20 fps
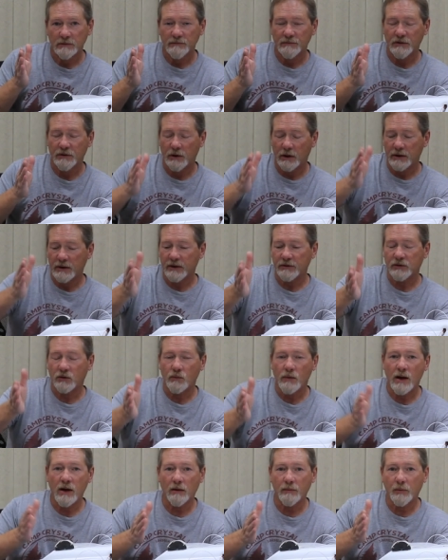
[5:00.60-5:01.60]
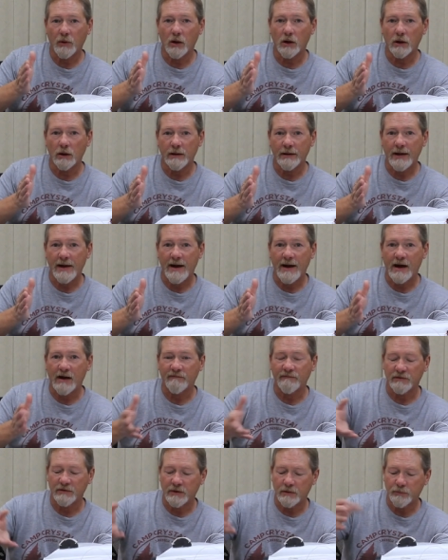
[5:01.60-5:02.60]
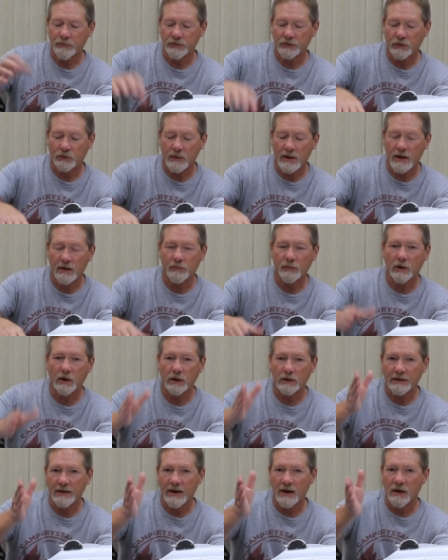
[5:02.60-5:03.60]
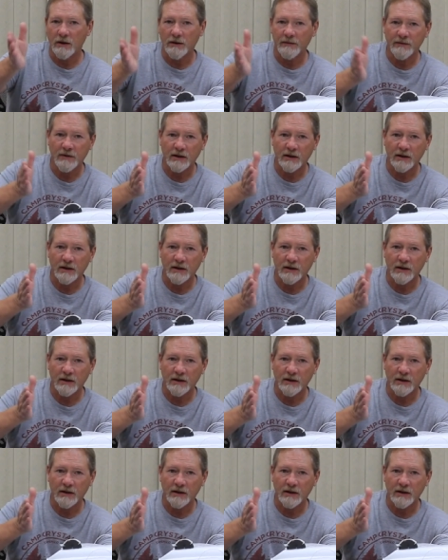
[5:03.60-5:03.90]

you know, I cut the round part in half and then put the round part down, and